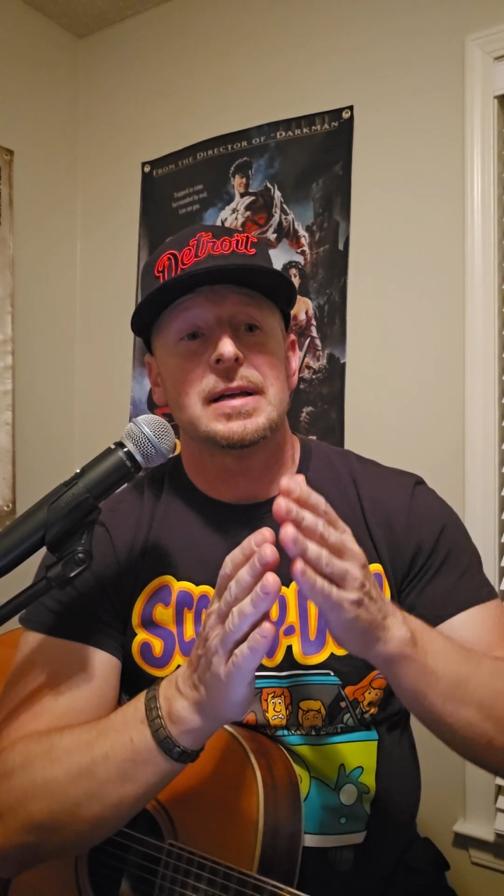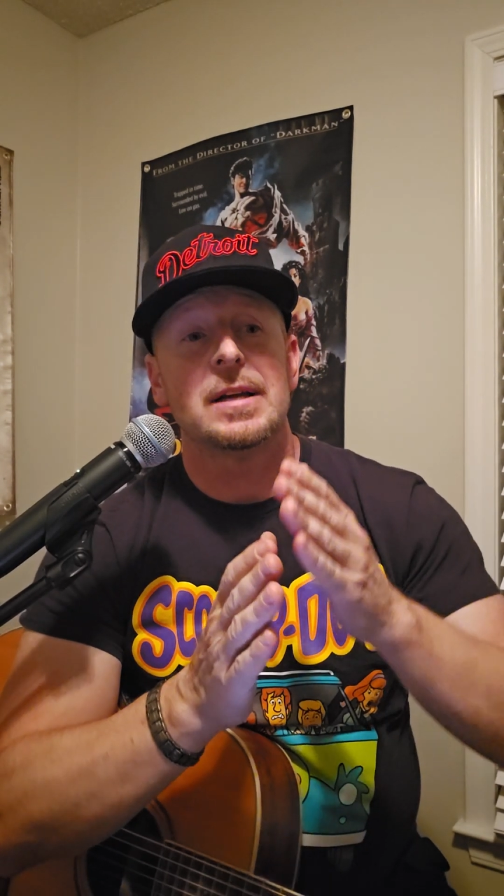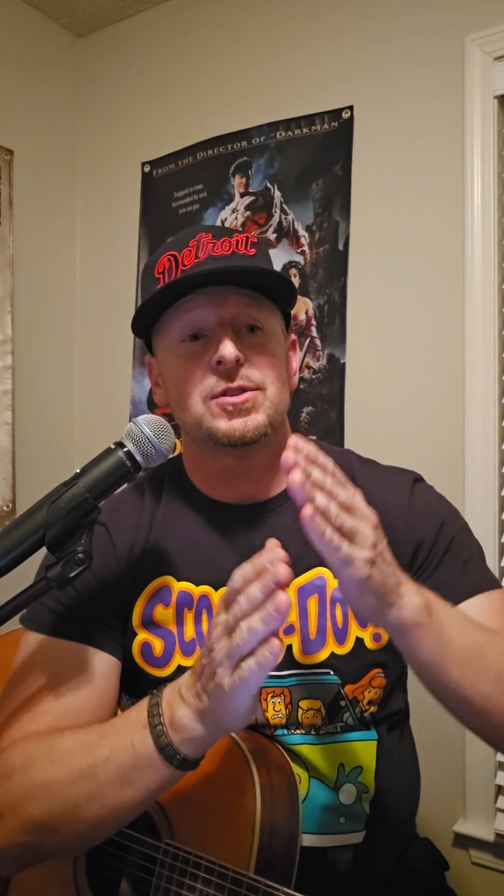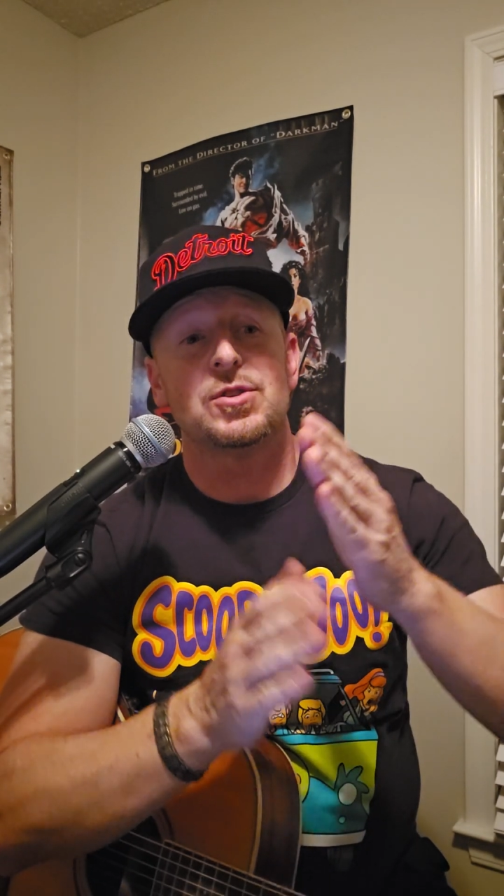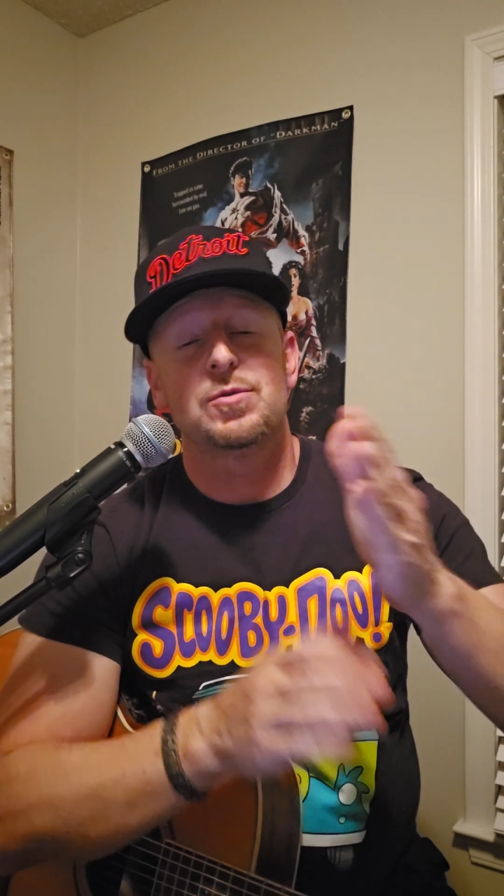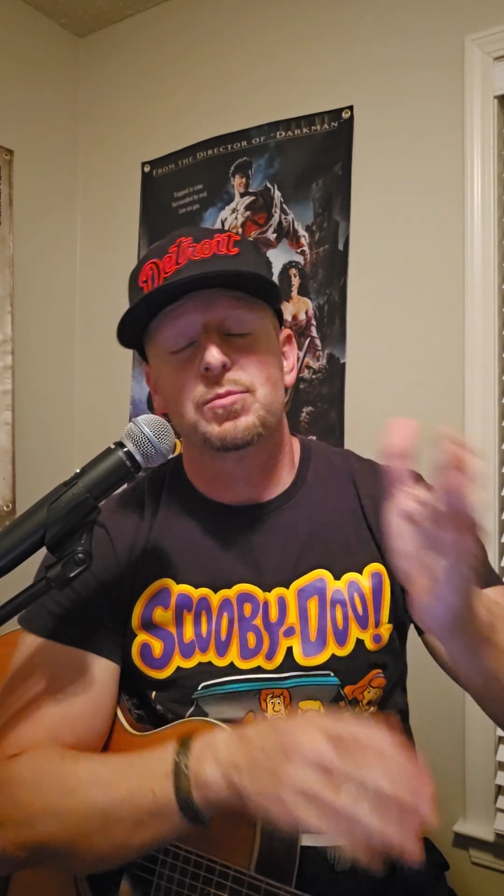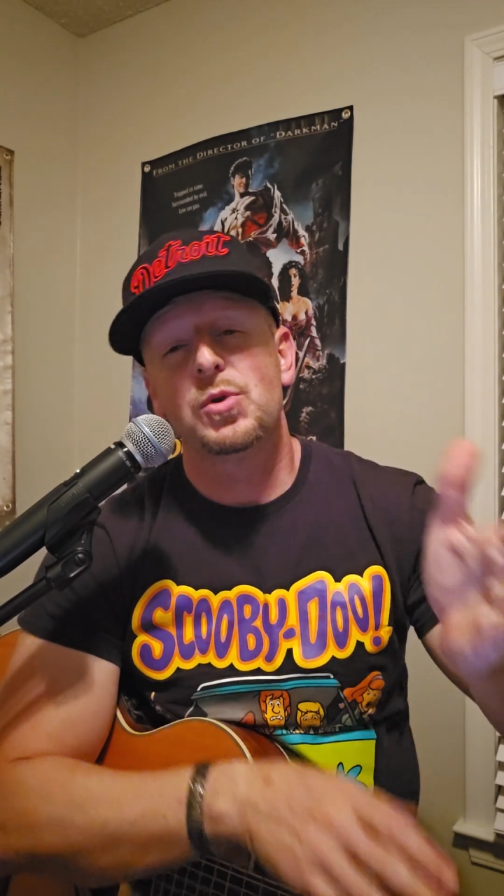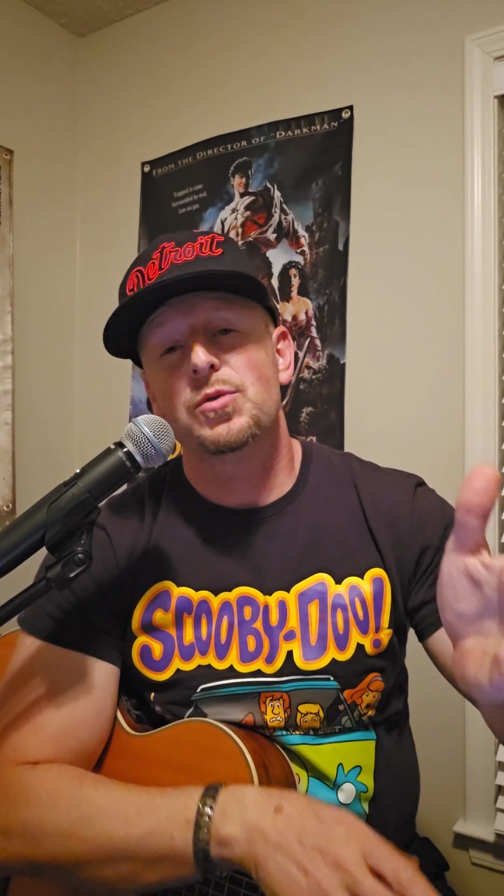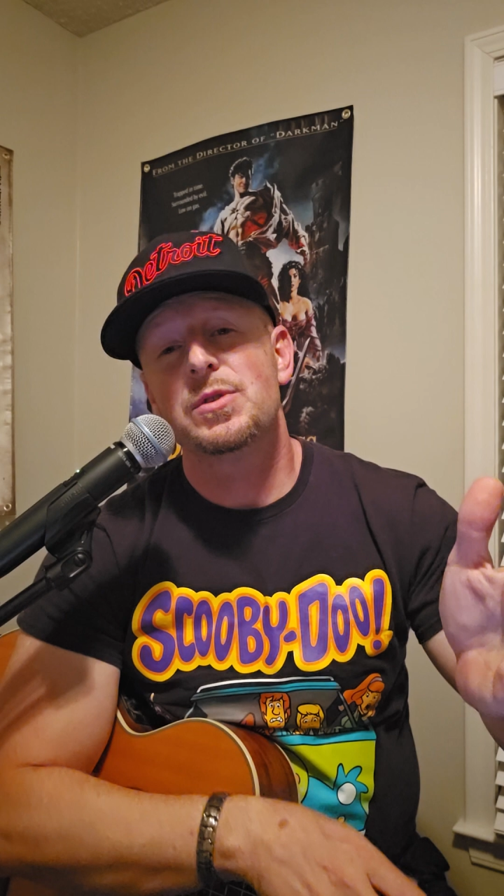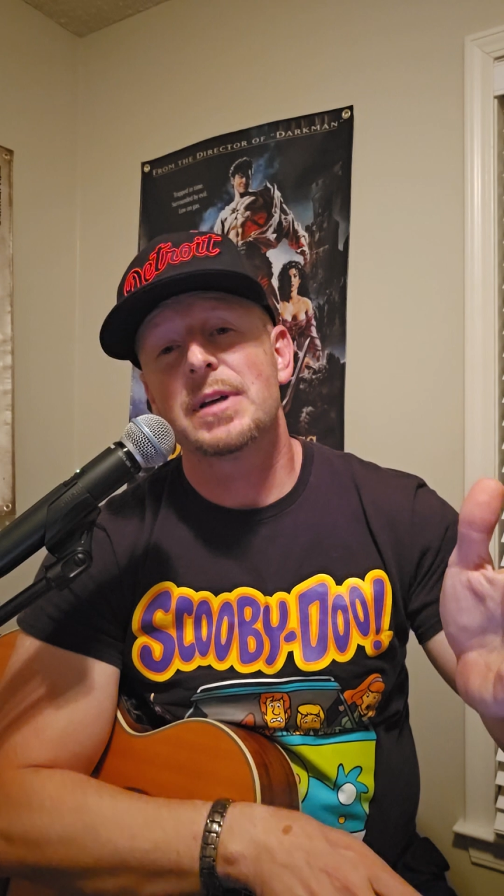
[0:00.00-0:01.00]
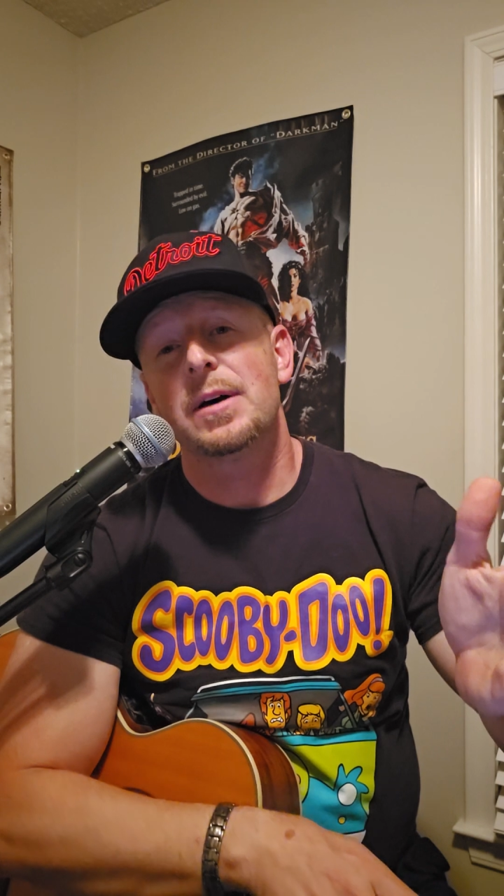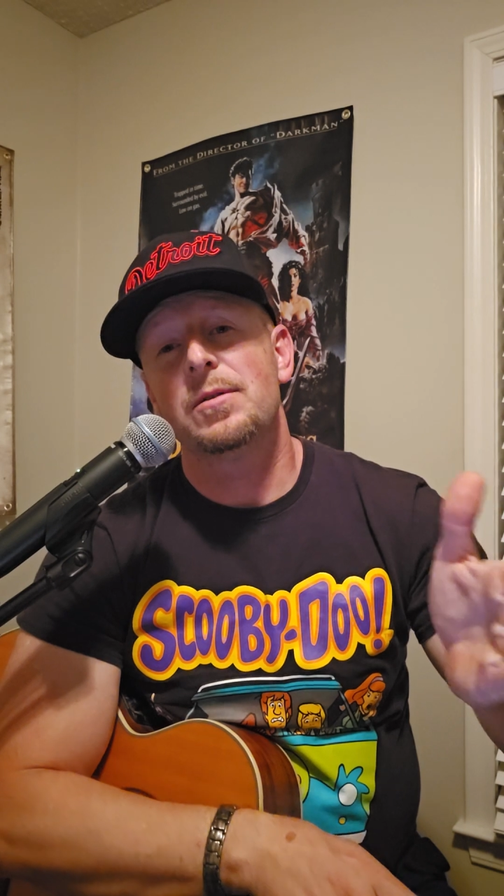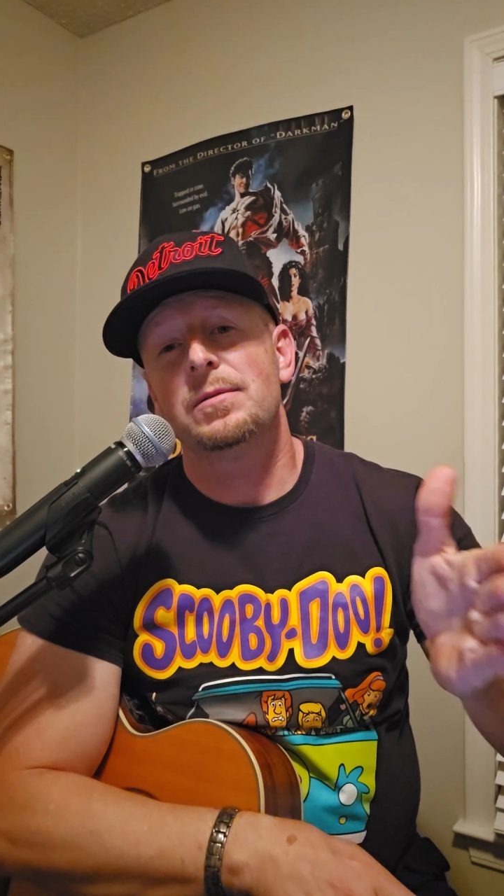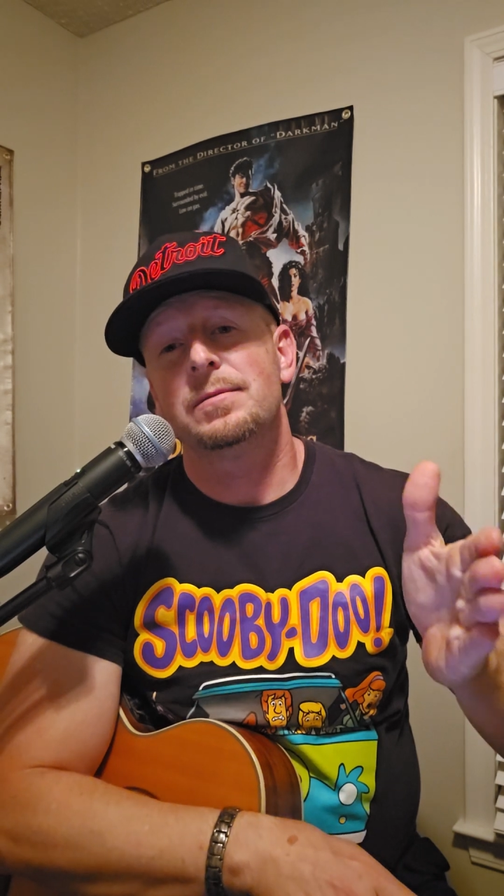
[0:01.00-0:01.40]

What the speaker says: it smooths out